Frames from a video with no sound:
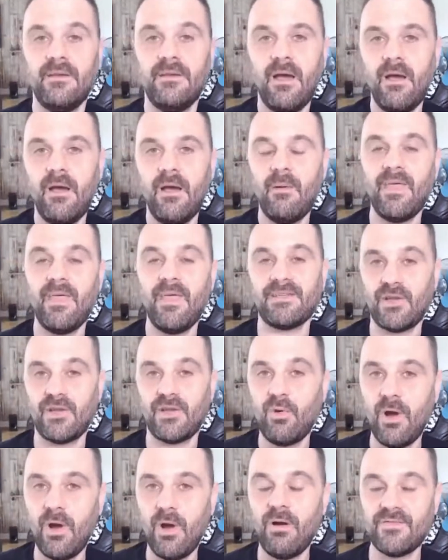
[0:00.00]
That's a
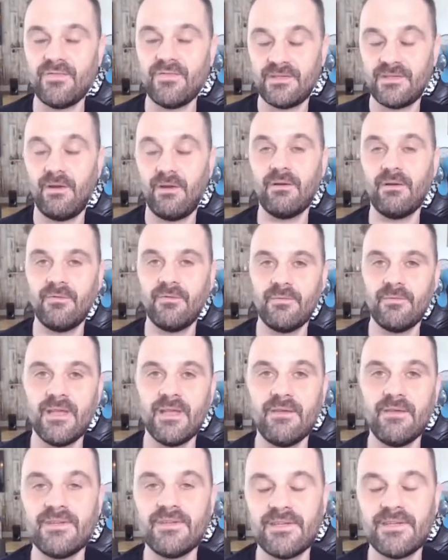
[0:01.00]
quote I've stolen from
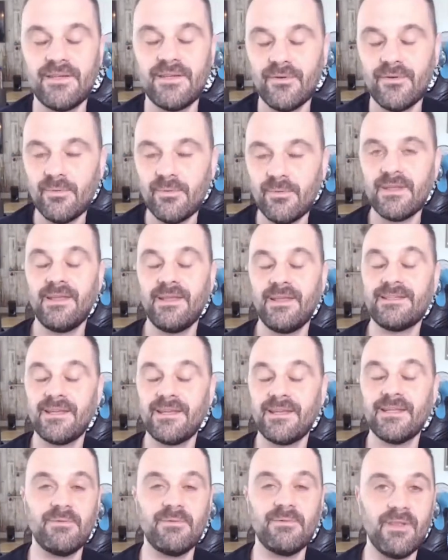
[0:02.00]
David Siegel, but he
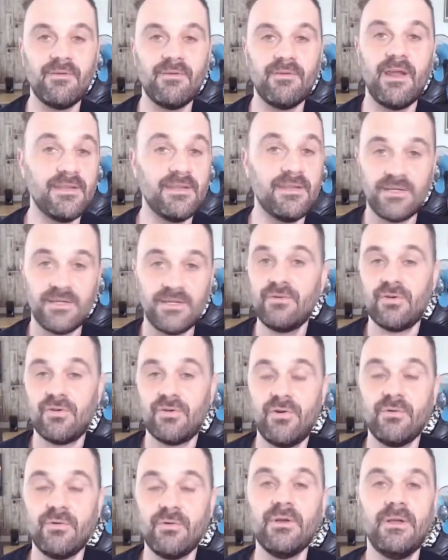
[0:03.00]
said it to me the other day, and it's so
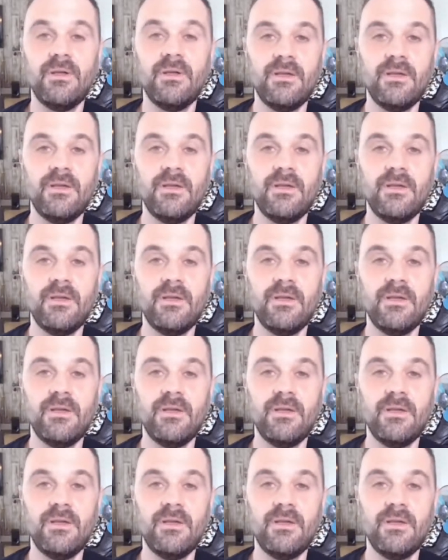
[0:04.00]
true.